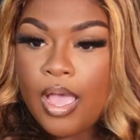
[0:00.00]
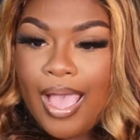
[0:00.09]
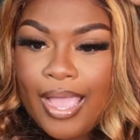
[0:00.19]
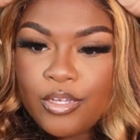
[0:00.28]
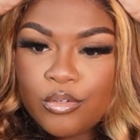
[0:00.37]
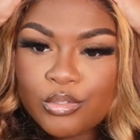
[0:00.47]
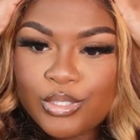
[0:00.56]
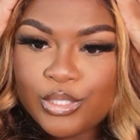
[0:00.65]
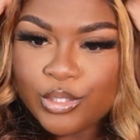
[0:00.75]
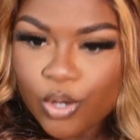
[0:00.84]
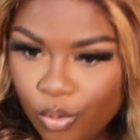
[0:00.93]
I usually
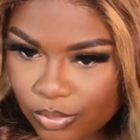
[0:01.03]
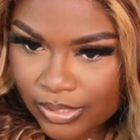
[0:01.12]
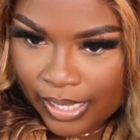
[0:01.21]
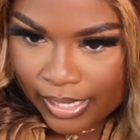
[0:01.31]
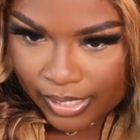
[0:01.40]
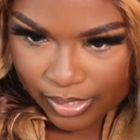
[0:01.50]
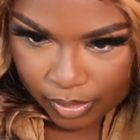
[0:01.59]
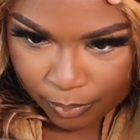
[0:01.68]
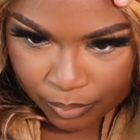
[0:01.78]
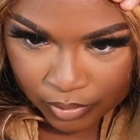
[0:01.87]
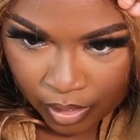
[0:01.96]
don't like
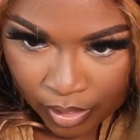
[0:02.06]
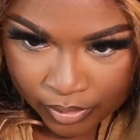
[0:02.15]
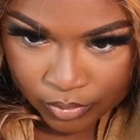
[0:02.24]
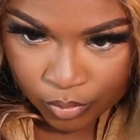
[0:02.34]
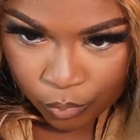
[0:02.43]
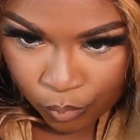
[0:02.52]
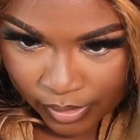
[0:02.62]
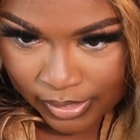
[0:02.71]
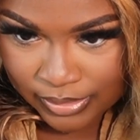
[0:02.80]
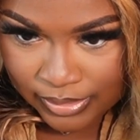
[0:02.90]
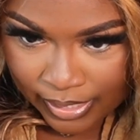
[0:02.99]
blonde
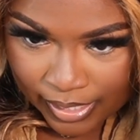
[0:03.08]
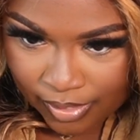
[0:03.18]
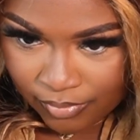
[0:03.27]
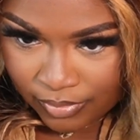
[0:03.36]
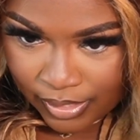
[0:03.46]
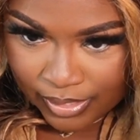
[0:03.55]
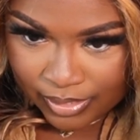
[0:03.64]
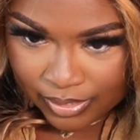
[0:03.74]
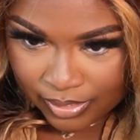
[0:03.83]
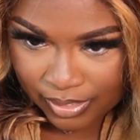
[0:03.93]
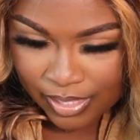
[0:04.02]
wigs that have like
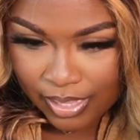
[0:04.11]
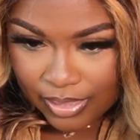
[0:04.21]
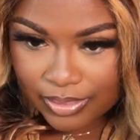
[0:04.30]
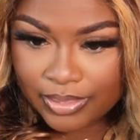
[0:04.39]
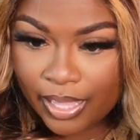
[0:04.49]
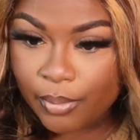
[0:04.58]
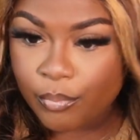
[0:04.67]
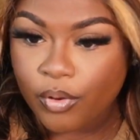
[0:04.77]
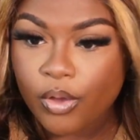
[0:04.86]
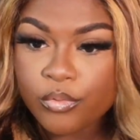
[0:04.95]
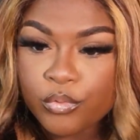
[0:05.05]
light
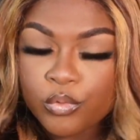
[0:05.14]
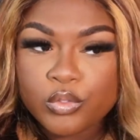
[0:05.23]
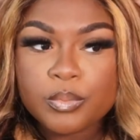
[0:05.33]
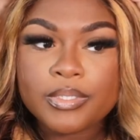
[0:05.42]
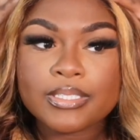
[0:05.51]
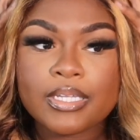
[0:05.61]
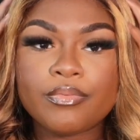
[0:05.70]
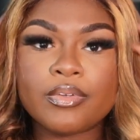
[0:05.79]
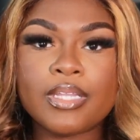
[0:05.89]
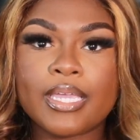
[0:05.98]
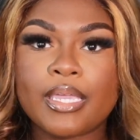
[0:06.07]
brown roots because I
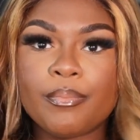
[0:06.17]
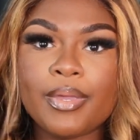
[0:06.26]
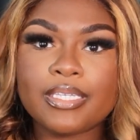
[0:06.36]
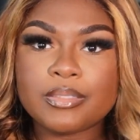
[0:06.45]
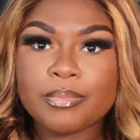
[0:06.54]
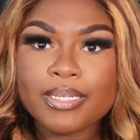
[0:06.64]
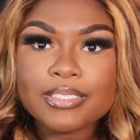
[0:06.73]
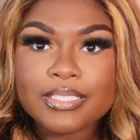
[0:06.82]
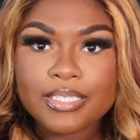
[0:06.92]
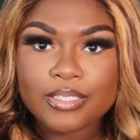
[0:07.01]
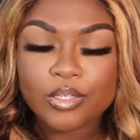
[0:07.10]
feel like it makes my
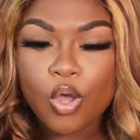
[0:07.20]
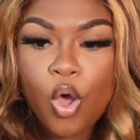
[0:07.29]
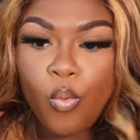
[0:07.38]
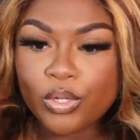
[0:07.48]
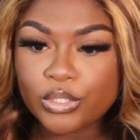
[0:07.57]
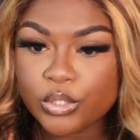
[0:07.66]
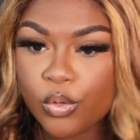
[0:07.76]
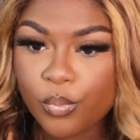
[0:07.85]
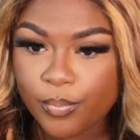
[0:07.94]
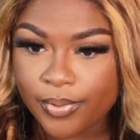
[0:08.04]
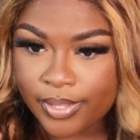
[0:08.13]
skin look all one
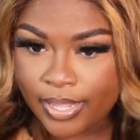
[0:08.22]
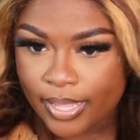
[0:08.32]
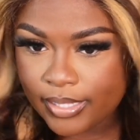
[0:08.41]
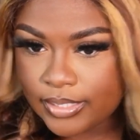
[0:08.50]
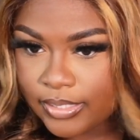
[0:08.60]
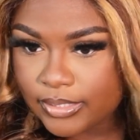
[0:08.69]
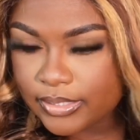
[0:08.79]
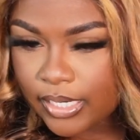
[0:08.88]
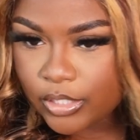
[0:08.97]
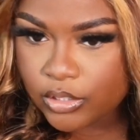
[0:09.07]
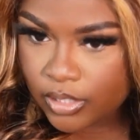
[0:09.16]
tone, but this is
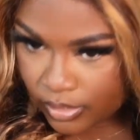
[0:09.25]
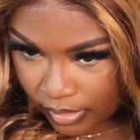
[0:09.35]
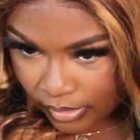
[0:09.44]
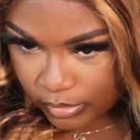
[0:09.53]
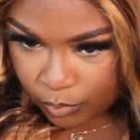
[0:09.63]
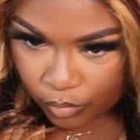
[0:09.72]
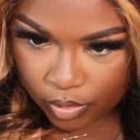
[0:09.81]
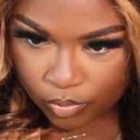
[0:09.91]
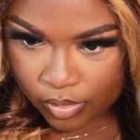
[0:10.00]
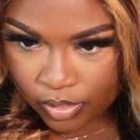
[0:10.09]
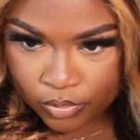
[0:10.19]
actually a nice
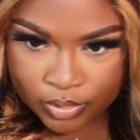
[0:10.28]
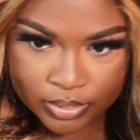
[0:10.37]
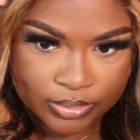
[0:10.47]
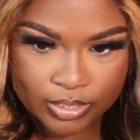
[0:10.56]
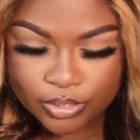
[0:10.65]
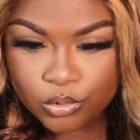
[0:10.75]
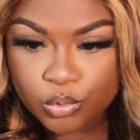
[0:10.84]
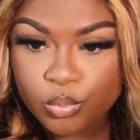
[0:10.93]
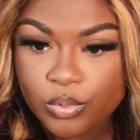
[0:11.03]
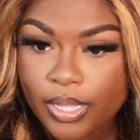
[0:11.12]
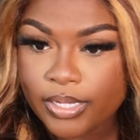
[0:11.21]
brown color. It's not
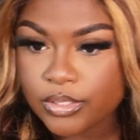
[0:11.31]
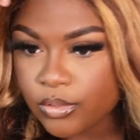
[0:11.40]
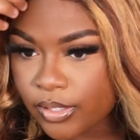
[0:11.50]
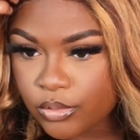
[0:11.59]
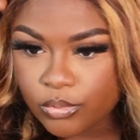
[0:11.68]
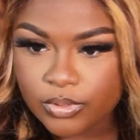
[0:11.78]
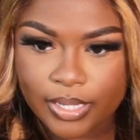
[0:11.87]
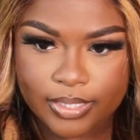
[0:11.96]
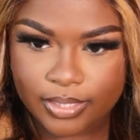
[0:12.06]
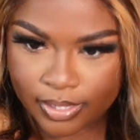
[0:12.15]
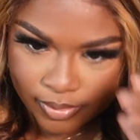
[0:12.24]
too light, so I do
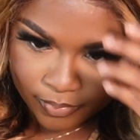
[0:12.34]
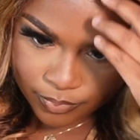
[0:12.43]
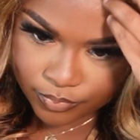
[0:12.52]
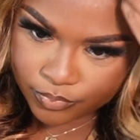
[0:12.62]
like that.